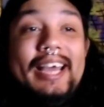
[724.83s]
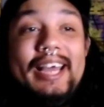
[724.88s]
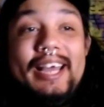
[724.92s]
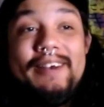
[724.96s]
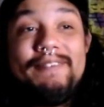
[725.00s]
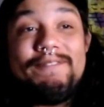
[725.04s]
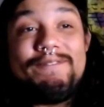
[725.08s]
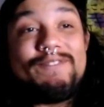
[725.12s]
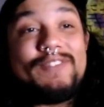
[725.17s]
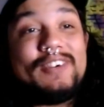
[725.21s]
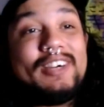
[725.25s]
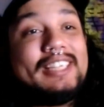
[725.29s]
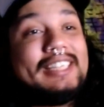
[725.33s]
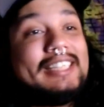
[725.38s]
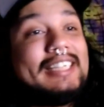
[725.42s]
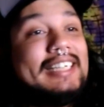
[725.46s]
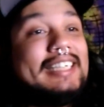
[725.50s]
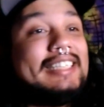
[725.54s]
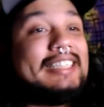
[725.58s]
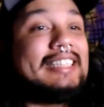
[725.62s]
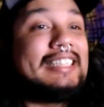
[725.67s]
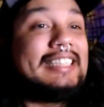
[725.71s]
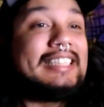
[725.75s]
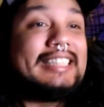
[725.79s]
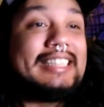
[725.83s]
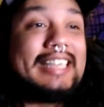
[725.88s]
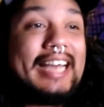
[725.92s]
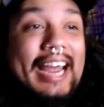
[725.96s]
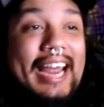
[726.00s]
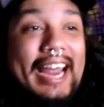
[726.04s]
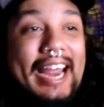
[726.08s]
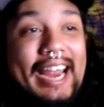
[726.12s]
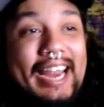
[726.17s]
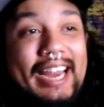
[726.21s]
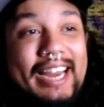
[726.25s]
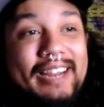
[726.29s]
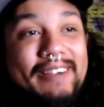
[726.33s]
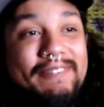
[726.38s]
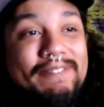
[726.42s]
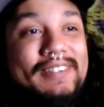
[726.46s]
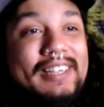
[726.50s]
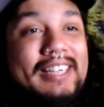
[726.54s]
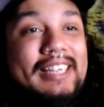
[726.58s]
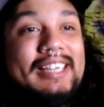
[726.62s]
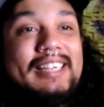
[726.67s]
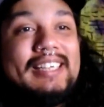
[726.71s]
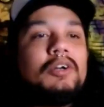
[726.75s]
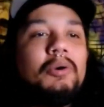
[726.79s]
in for the
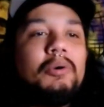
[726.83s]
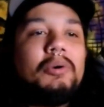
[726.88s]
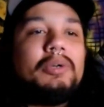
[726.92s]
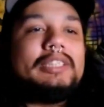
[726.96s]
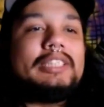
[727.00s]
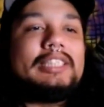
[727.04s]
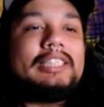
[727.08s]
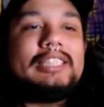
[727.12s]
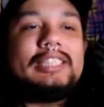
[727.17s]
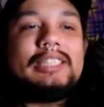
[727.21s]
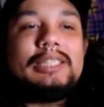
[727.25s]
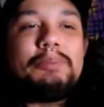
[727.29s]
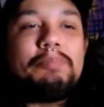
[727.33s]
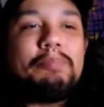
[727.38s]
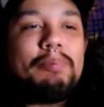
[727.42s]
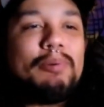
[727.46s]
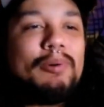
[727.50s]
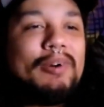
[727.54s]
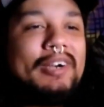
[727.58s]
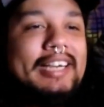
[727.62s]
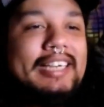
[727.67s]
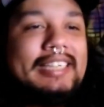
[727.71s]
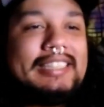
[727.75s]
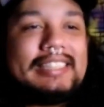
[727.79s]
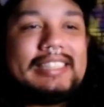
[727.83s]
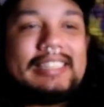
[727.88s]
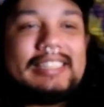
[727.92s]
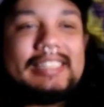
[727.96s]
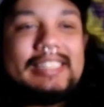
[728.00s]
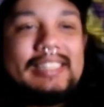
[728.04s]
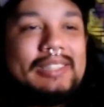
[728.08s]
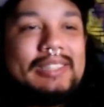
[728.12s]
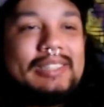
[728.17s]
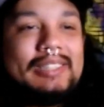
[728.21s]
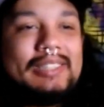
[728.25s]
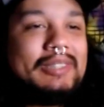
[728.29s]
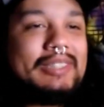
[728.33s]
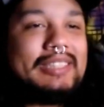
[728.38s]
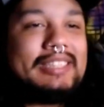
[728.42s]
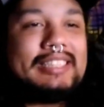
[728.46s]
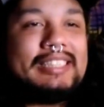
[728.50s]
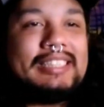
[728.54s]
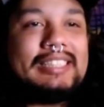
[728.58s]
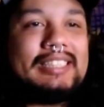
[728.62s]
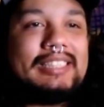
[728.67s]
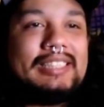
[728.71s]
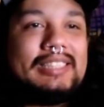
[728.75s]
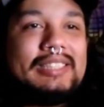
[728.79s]
save. Who is this priest? Who's
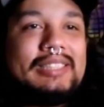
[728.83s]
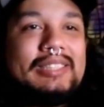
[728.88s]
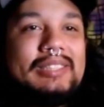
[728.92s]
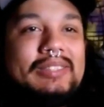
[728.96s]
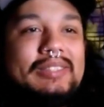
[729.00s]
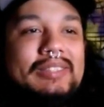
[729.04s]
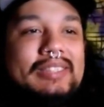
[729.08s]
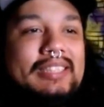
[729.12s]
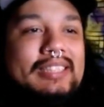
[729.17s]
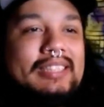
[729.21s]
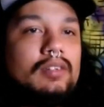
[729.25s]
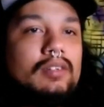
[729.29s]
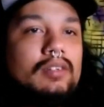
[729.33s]
this dude?